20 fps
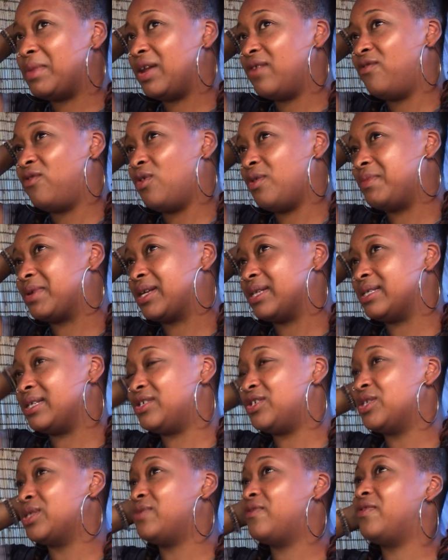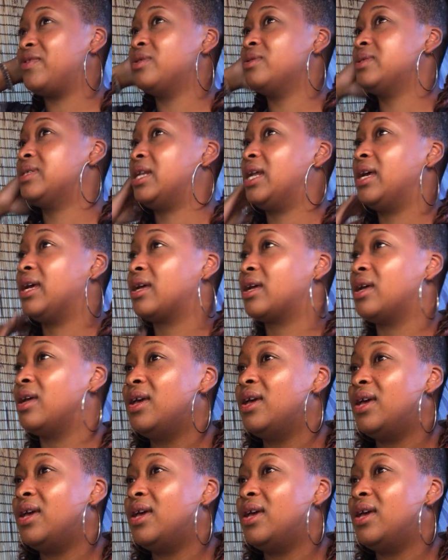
metaphor because it just feels like